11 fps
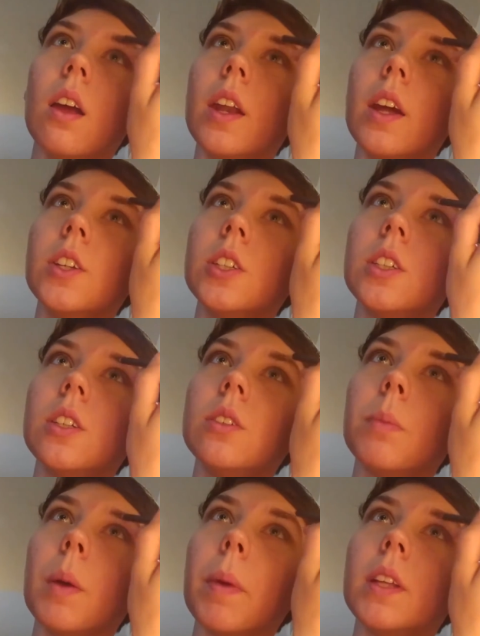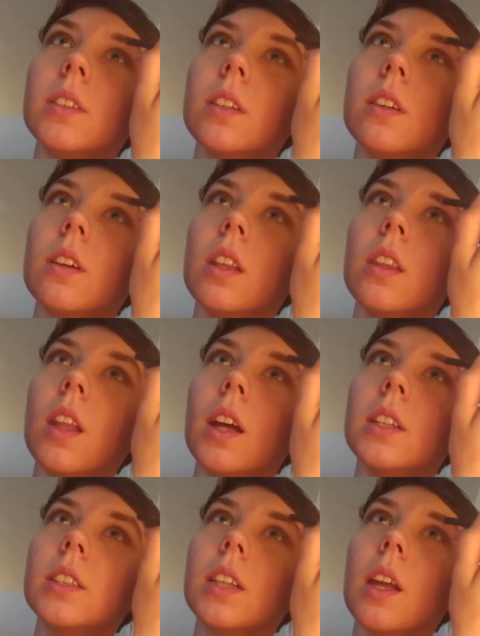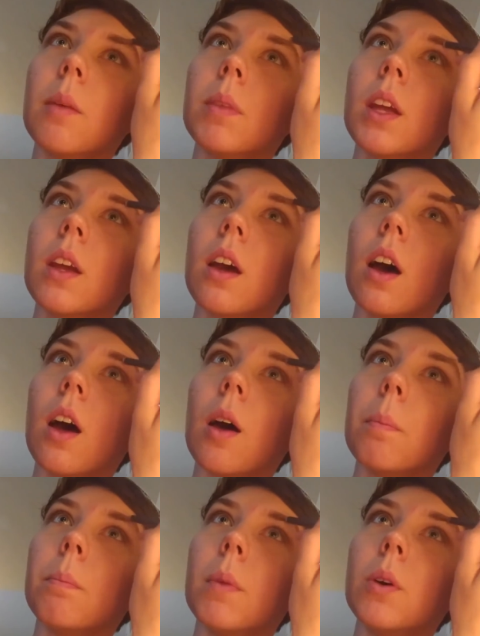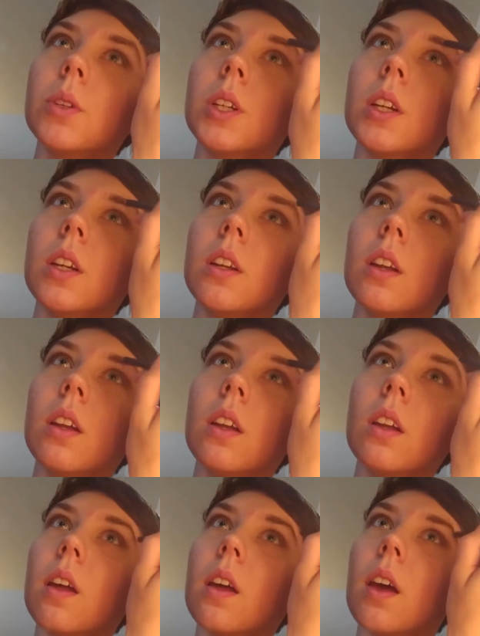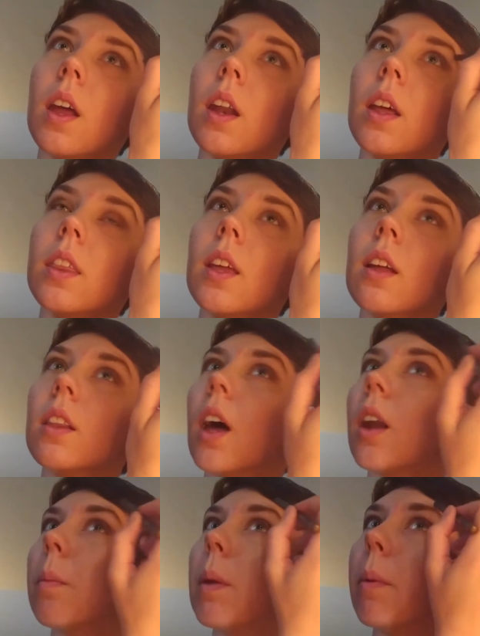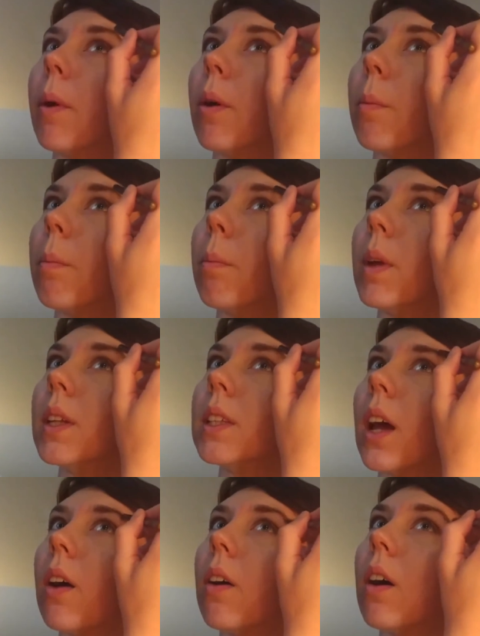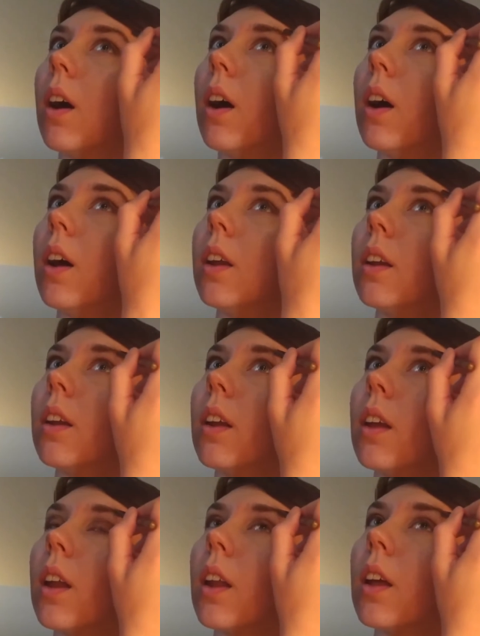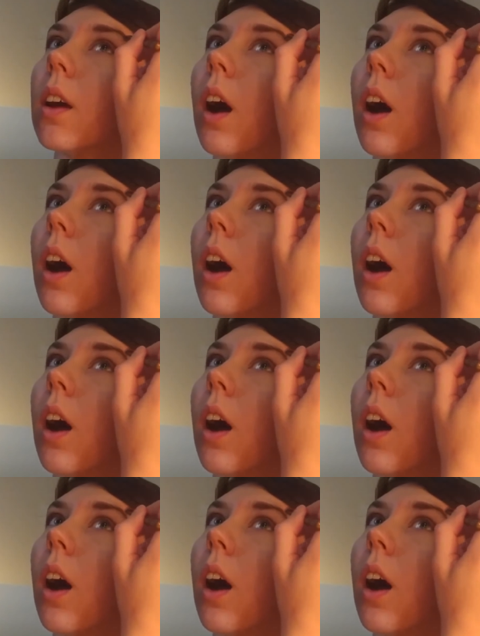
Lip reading: And I just use my pencil in that same like up motion. And I think a lot of people miss out on getting